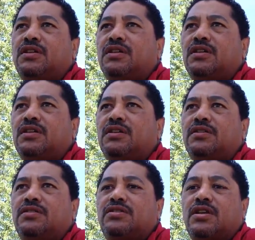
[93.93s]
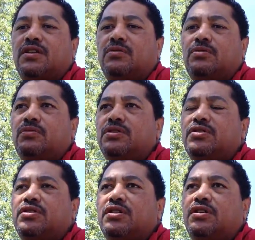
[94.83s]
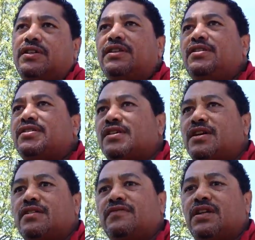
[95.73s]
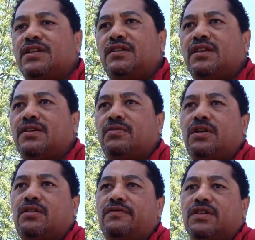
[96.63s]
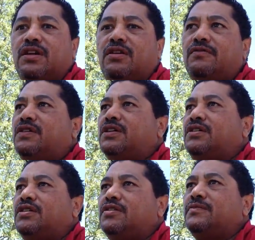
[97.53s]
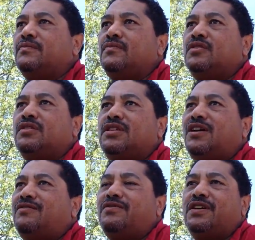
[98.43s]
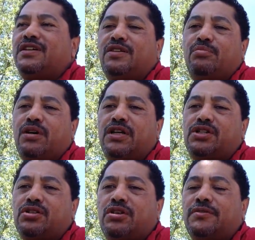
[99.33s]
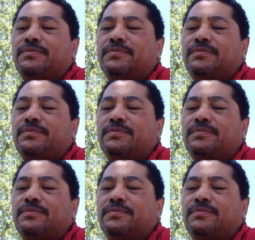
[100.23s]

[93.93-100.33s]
and the second one was on the east side of 99 right off of Calvine here, Calvine and Bradshaw.